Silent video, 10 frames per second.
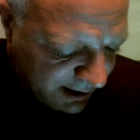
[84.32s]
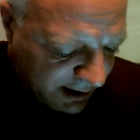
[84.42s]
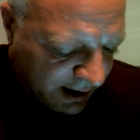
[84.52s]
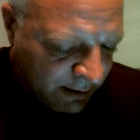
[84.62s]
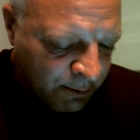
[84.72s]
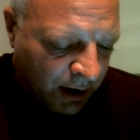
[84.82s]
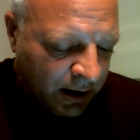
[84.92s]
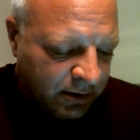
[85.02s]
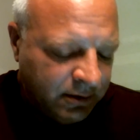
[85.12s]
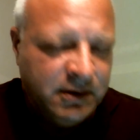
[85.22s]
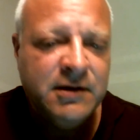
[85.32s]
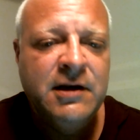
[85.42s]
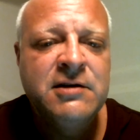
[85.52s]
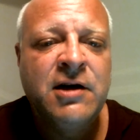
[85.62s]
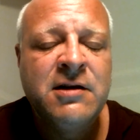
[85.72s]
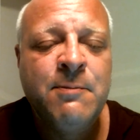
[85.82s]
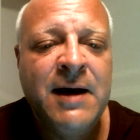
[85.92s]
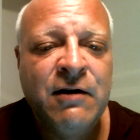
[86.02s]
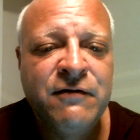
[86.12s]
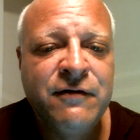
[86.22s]
and Mahl is on the
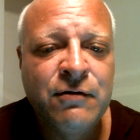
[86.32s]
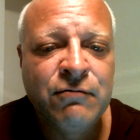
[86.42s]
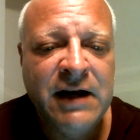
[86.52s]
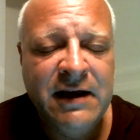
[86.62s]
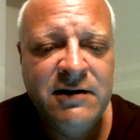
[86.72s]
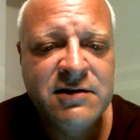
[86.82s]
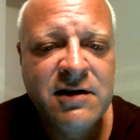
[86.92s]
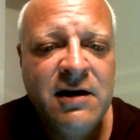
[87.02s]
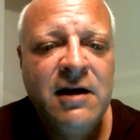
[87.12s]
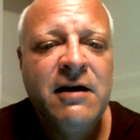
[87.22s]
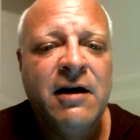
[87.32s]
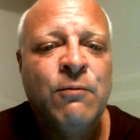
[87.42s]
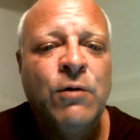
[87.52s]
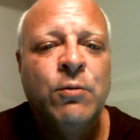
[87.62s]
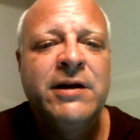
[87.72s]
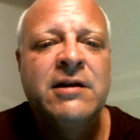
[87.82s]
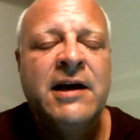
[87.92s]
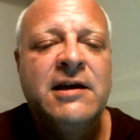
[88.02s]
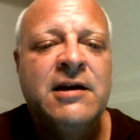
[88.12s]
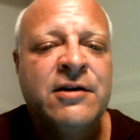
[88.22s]
mound for the Reds. And what we
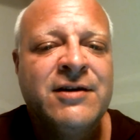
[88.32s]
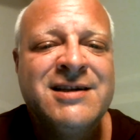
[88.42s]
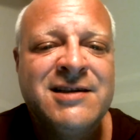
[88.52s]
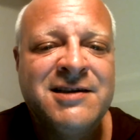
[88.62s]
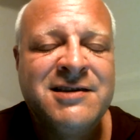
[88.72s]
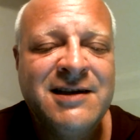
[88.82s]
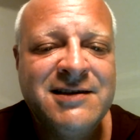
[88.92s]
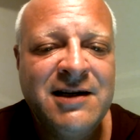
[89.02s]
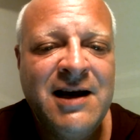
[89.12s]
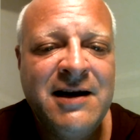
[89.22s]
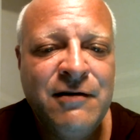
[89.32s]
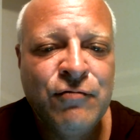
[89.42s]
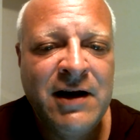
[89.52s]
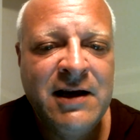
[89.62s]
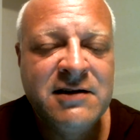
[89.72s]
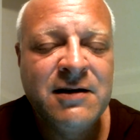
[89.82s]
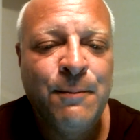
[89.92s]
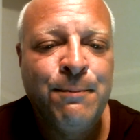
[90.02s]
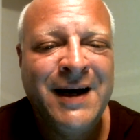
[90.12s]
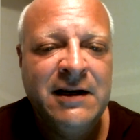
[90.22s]
like here is the Cincinnati Reds
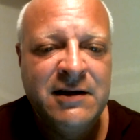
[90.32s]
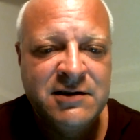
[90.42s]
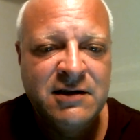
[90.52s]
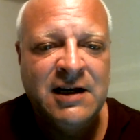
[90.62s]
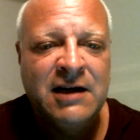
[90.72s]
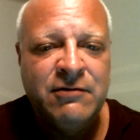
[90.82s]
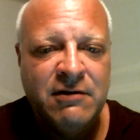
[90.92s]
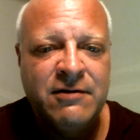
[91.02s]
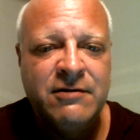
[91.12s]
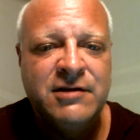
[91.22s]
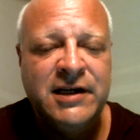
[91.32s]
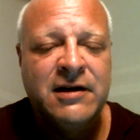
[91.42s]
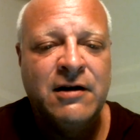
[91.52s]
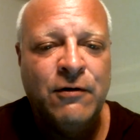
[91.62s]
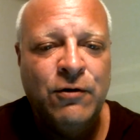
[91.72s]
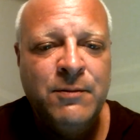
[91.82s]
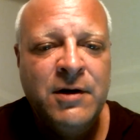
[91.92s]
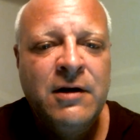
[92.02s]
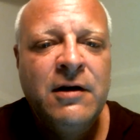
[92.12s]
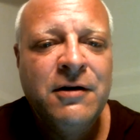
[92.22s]
minus $1.13 at home.
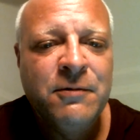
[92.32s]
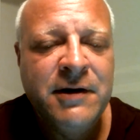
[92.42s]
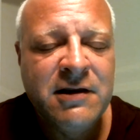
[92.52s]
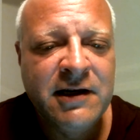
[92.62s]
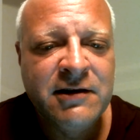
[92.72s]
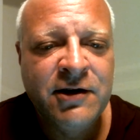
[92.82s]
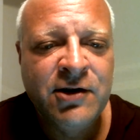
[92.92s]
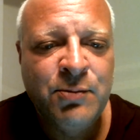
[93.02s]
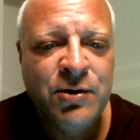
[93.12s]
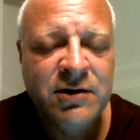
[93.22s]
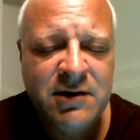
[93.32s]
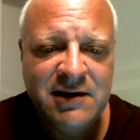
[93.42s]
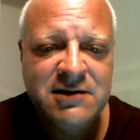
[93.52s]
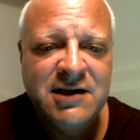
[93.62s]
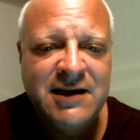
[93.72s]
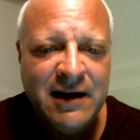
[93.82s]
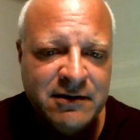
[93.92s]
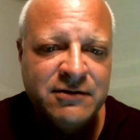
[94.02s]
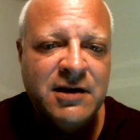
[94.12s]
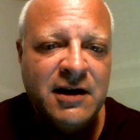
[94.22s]
We think they're going to put things
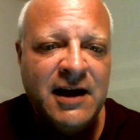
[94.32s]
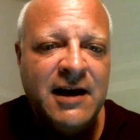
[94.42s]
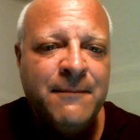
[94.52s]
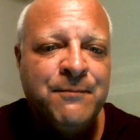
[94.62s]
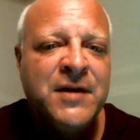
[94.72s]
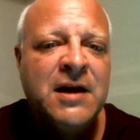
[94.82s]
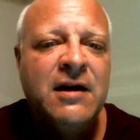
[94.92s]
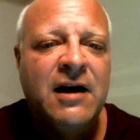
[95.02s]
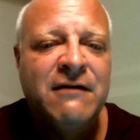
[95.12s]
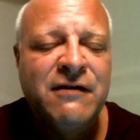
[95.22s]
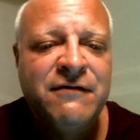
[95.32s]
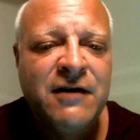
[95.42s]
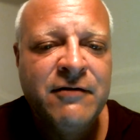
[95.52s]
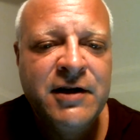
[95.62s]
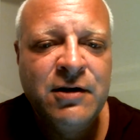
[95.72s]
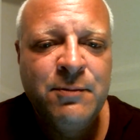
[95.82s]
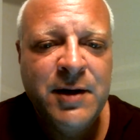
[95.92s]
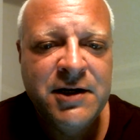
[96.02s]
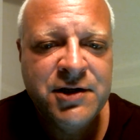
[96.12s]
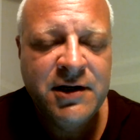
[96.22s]
together today, have a very good
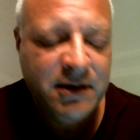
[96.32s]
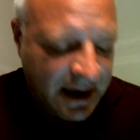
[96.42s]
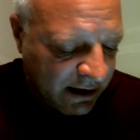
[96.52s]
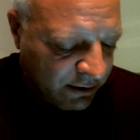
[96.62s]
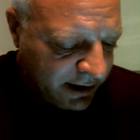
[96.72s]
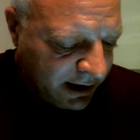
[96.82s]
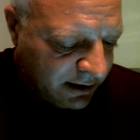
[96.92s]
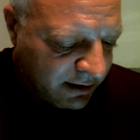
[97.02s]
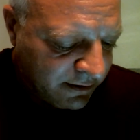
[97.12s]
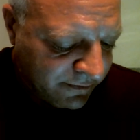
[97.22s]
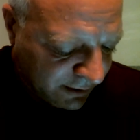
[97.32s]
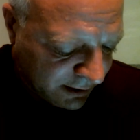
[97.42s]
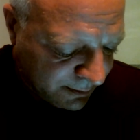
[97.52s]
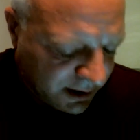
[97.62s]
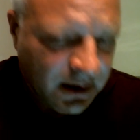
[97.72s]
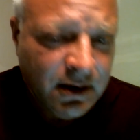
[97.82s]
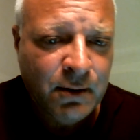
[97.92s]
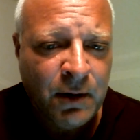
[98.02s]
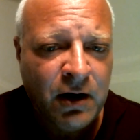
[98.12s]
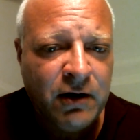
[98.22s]
pitching outing from
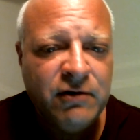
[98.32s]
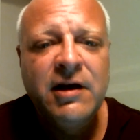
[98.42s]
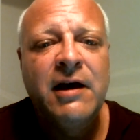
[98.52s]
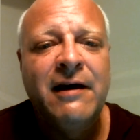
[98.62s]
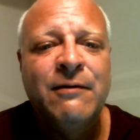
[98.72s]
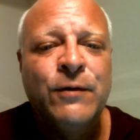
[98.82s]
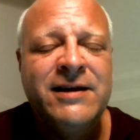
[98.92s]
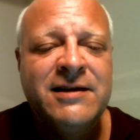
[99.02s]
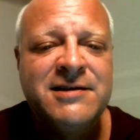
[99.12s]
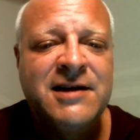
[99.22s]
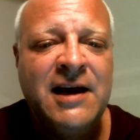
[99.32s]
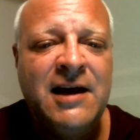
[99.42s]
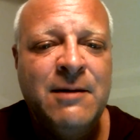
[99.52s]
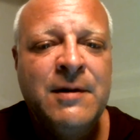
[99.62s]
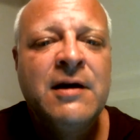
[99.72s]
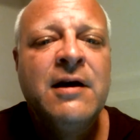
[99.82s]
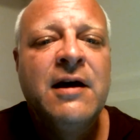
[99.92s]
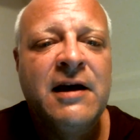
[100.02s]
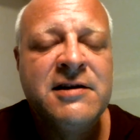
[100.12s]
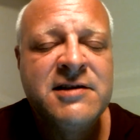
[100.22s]
Mahl, and win this game
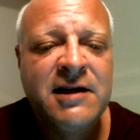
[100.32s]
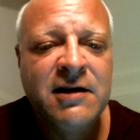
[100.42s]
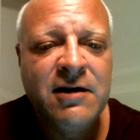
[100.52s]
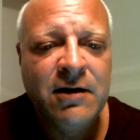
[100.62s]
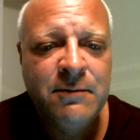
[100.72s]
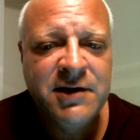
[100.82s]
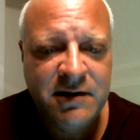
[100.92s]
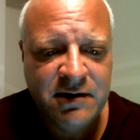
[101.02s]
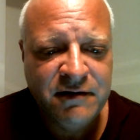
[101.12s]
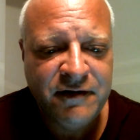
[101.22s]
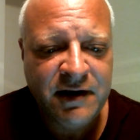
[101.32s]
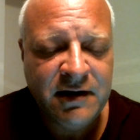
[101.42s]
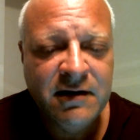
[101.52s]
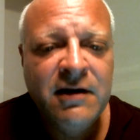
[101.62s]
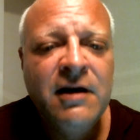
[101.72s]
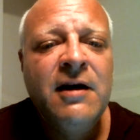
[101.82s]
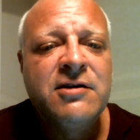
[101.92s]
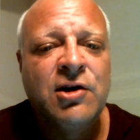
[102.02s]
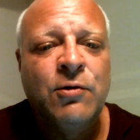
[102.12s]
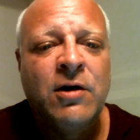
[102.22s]
and send the Cubs into defeat.
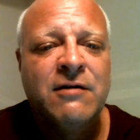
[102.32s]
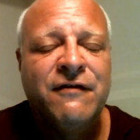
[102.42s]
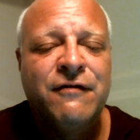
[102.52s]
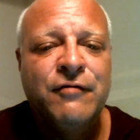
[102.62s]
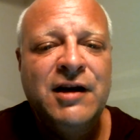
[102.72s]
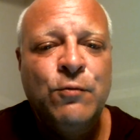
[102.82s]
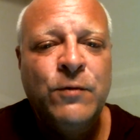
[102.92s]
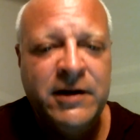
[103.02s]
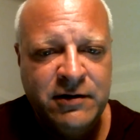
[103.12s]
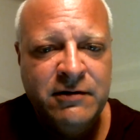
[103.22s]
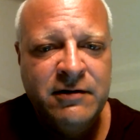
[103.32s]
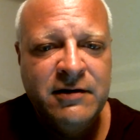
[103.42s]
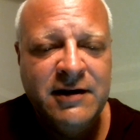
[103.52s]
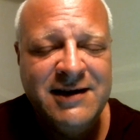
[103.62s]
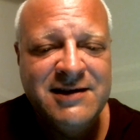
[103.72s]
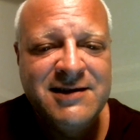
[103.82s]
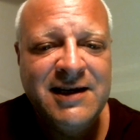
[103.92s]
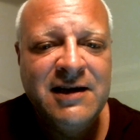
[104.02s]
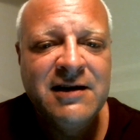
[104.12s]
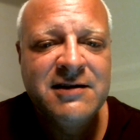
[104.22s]
So our free winner is
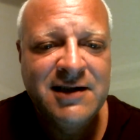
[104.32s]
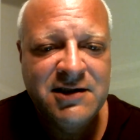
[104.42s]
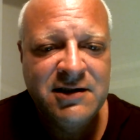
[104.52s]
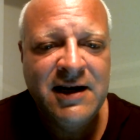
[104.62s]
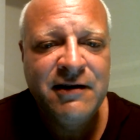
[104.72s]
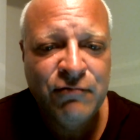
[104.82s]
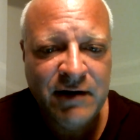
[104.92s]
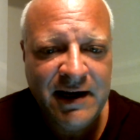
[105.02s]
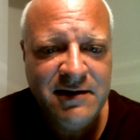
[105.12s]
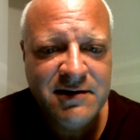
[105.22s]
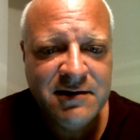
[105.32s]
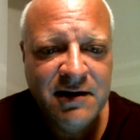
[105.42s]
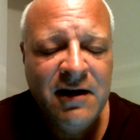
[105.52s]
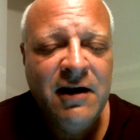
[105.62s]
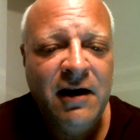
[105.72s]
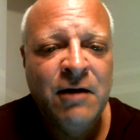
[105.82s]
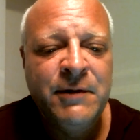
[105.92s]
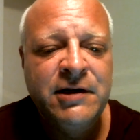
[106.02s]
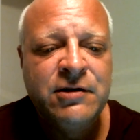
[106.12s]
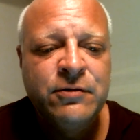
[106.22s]
the Cincinnati Reds, and
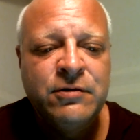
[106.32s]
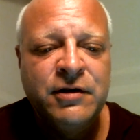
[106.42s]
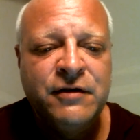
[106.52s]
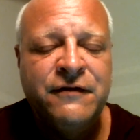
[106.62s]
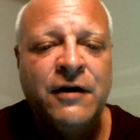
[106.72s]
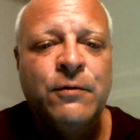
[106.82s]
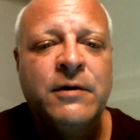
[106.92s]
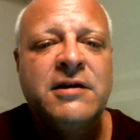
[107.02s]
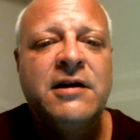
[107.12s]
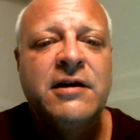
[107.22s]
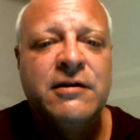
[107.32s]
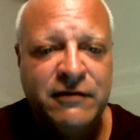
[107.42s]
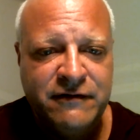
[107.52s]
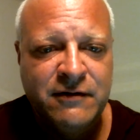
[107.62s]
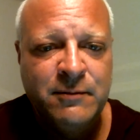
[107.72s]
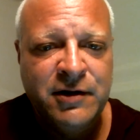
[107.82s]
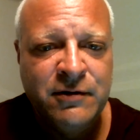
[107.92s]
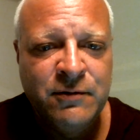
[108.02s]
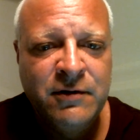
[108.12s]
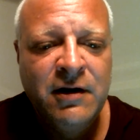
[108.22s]
we do look forward to hearing from you